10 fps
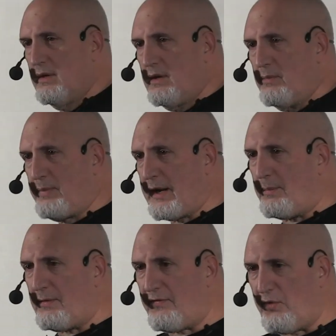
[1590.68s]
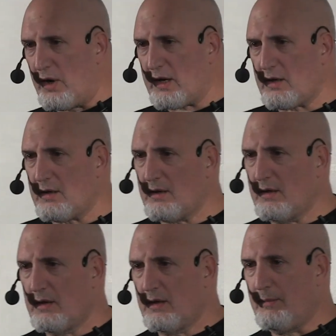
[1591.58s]
You pick up a fork,
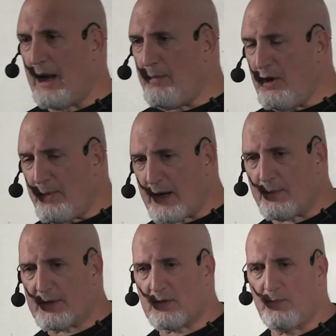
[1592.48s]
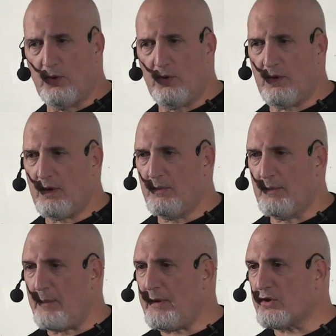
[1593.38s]
maybe you pick up a spoon,
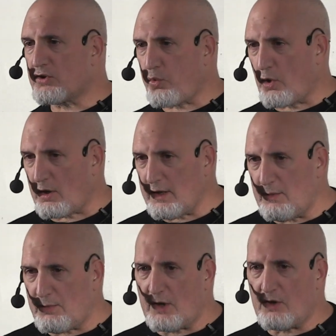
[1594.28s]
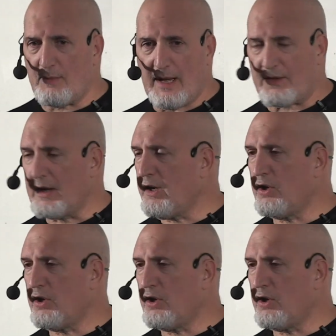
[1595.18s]
maybe you twirl it and put it in your mouth.